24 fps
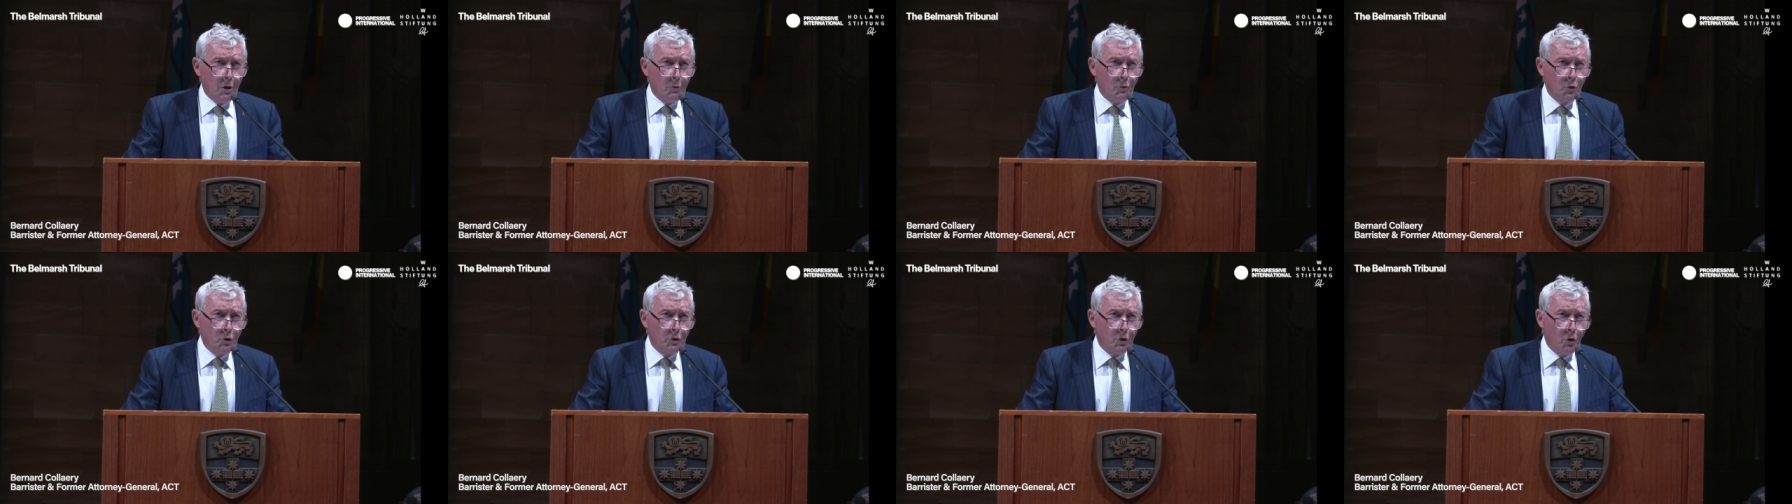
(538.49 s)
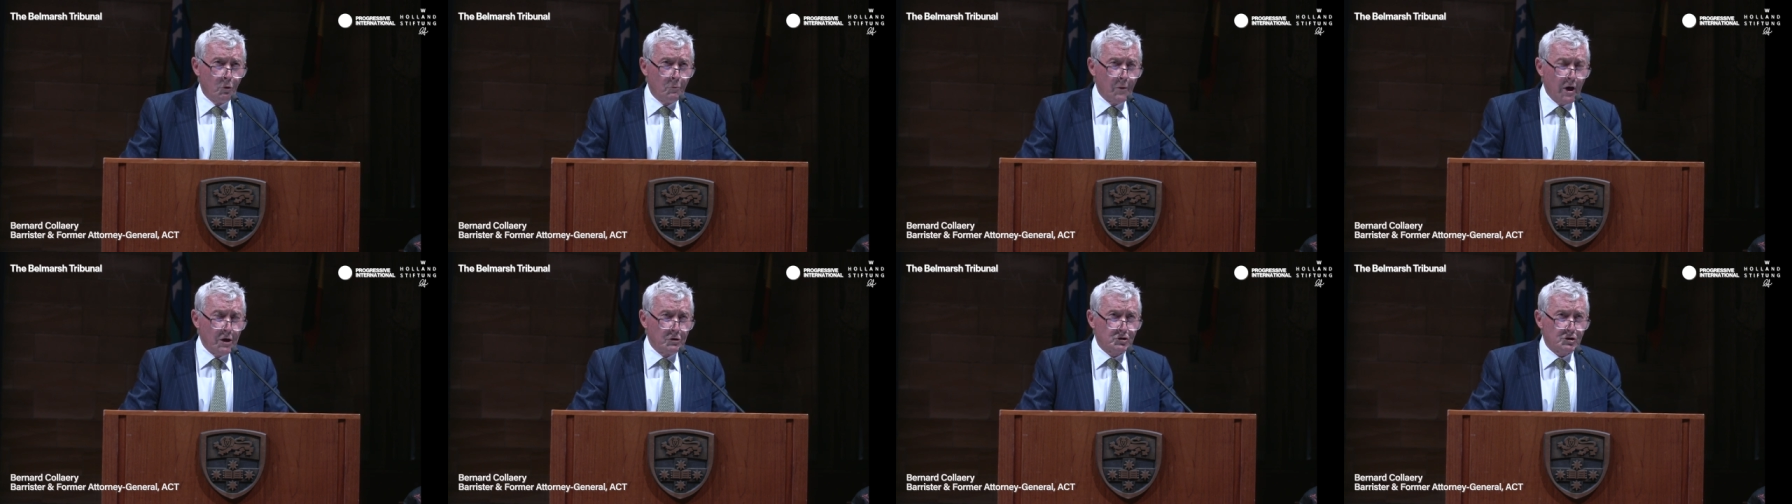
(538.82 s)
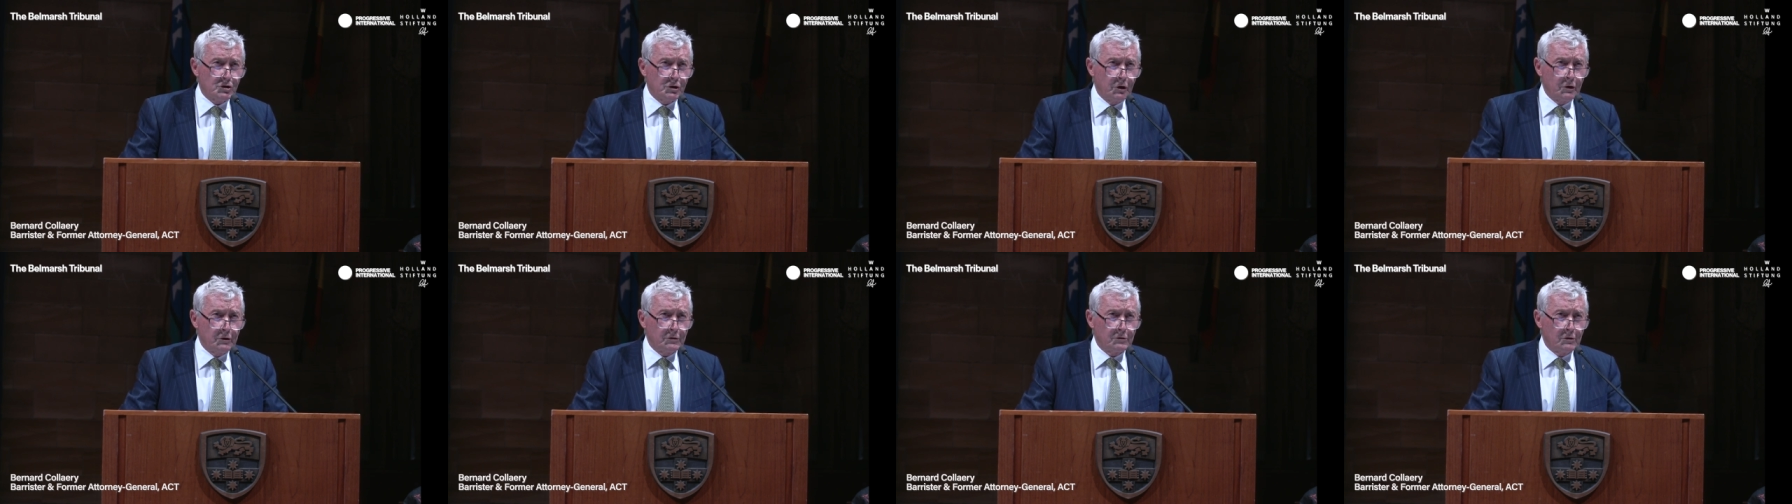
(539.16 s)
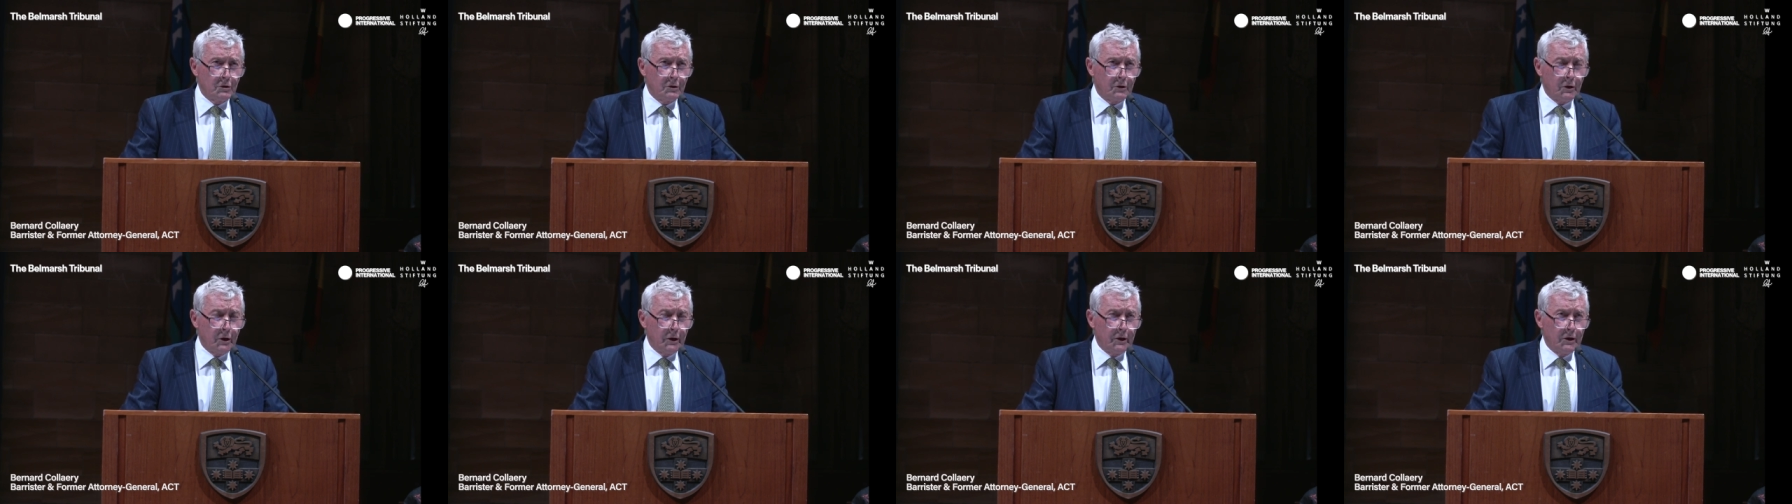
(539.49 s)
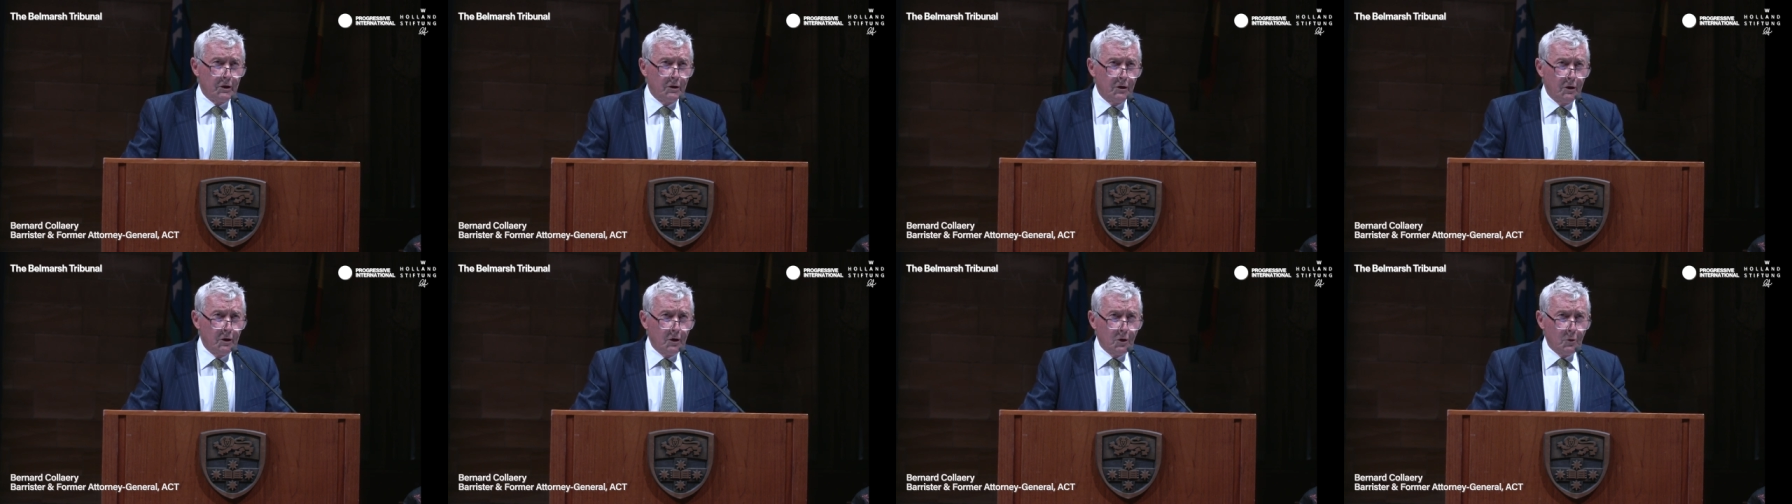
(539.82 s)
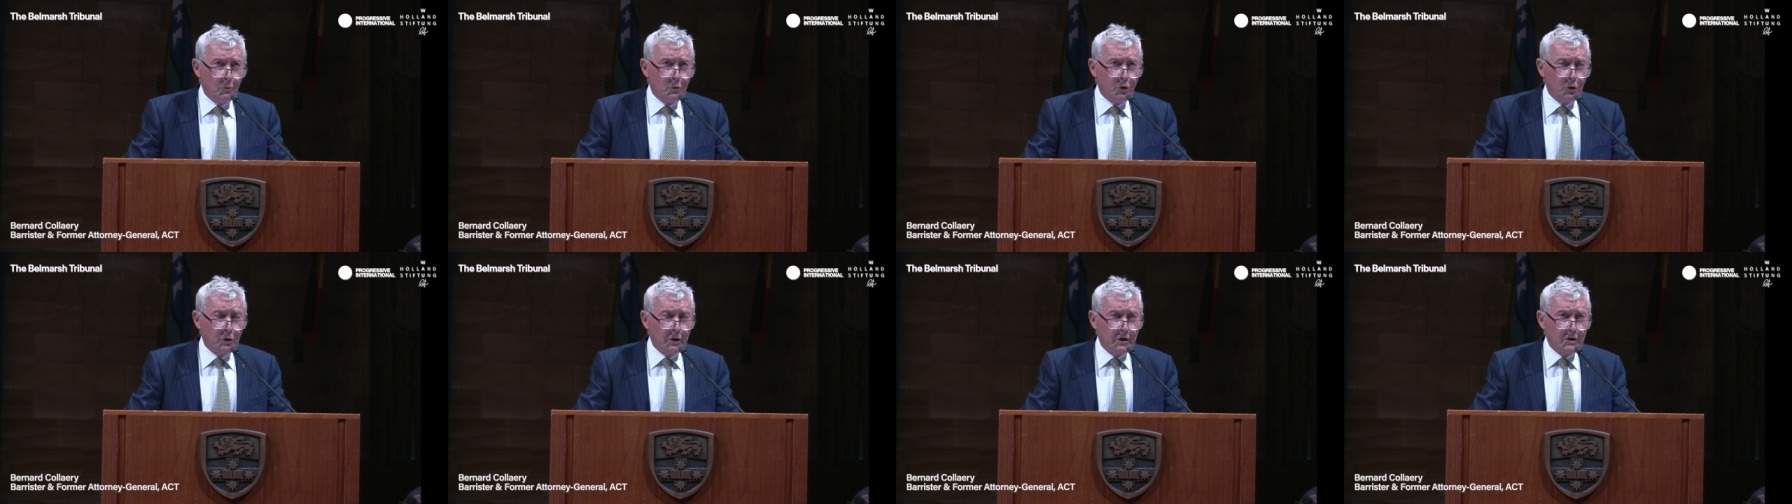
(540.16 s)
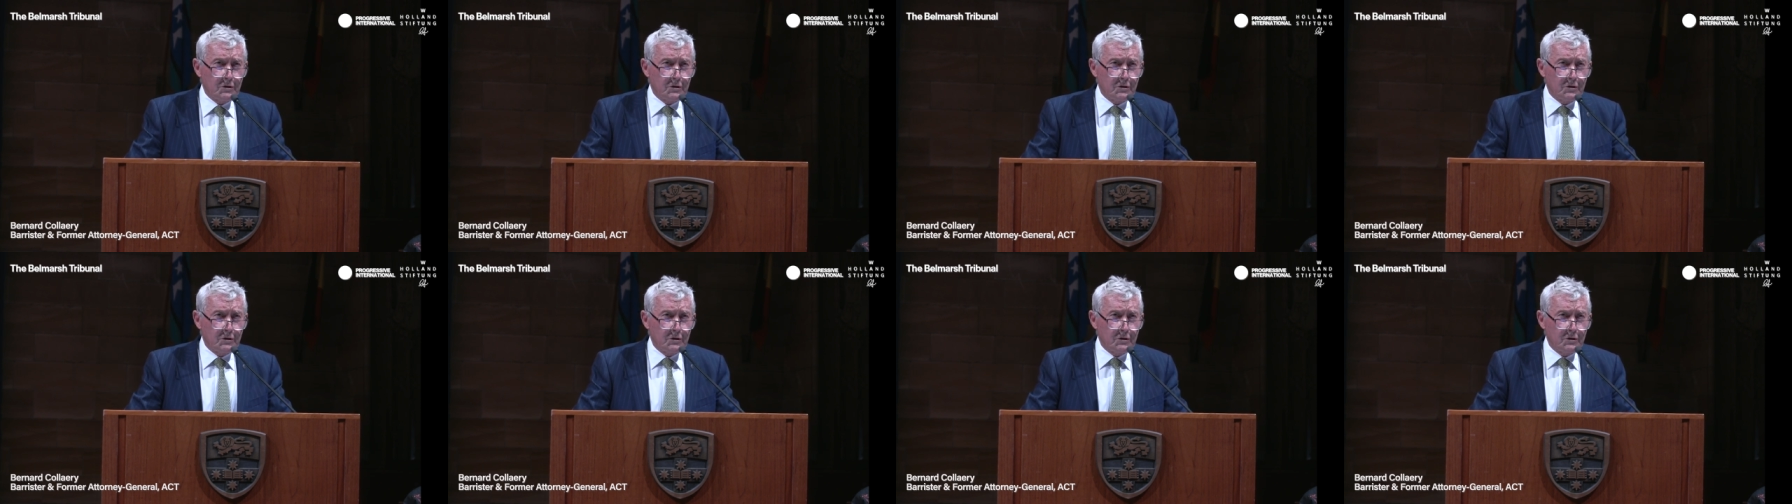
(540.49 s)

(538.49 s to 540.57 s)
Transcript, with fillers: would almost certainly put